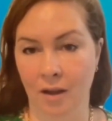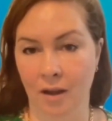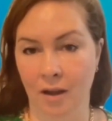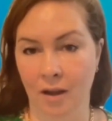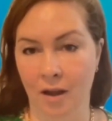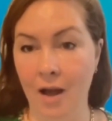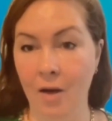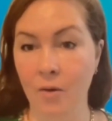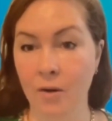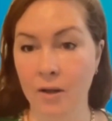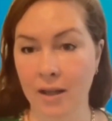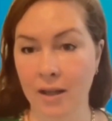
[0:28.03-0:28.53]

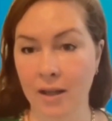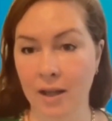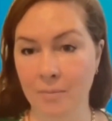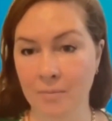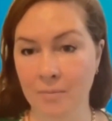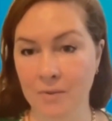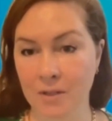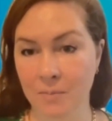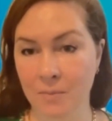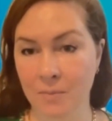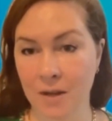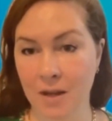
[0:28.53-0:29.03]
how it came
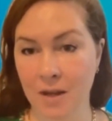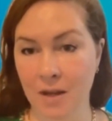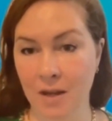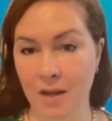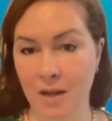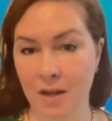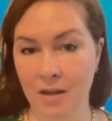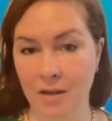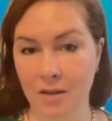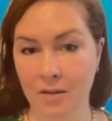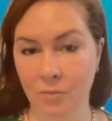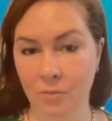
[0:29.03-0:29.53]
to be,
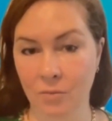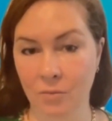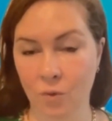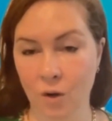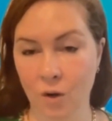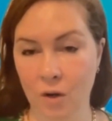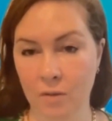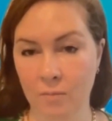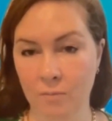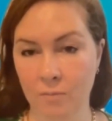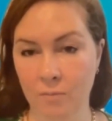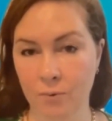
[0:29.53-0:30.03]
and
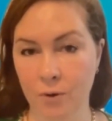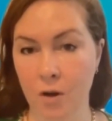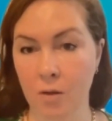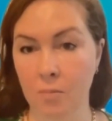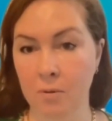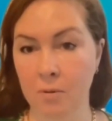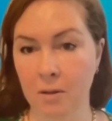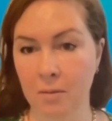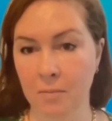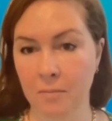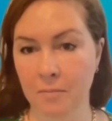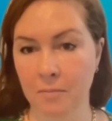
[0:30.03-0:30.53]
what
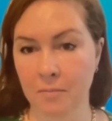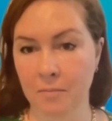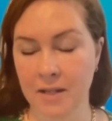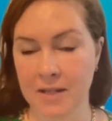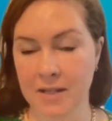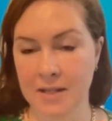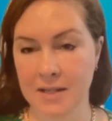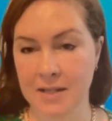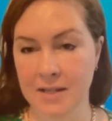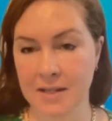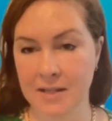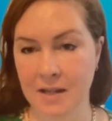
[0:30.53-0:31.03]
problem
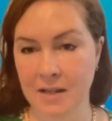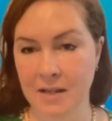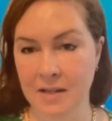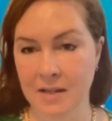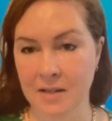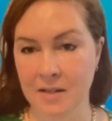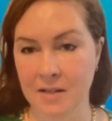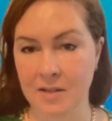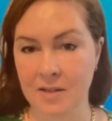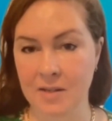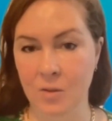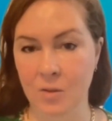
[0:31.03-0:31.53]
it's intended
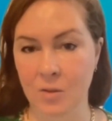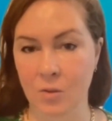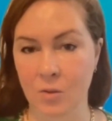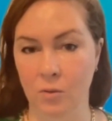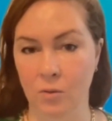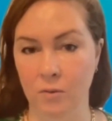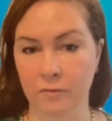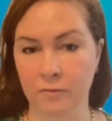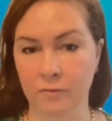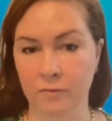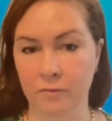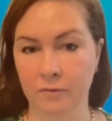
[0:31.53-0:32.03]
to
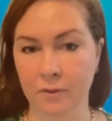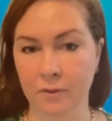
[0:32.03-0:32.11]
solve?